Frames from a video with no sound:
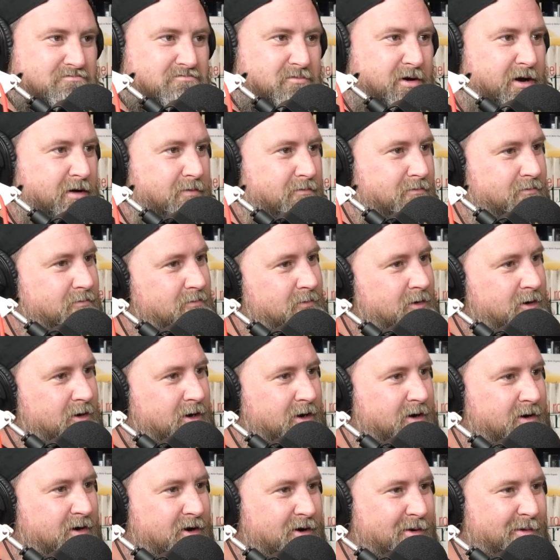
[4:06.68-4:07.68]
went,
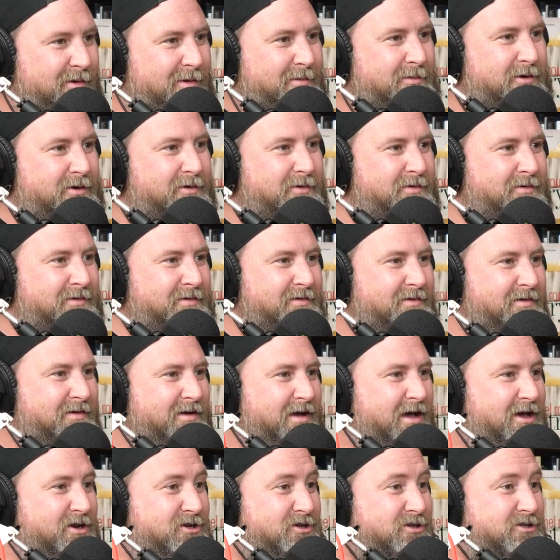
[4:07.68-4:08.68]
okay, I know what I'm doing,
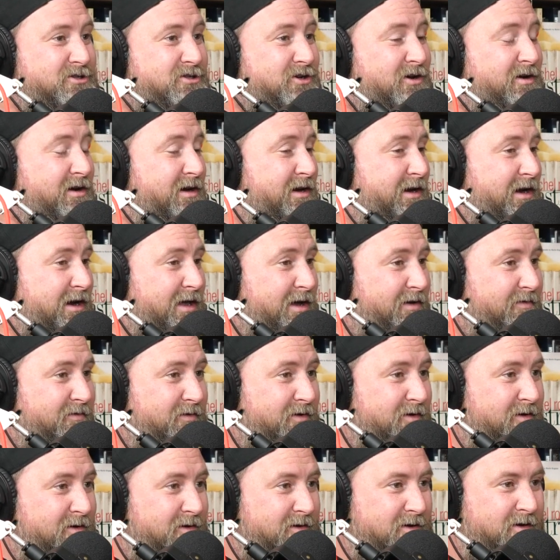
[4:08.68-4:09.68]
and just silently
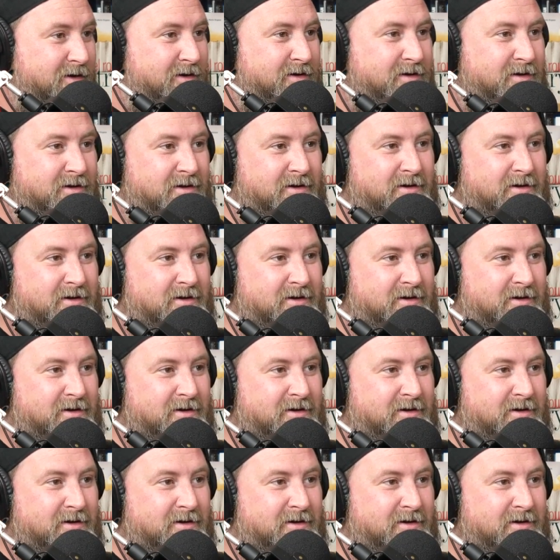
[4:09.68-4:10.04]
left. Yeah.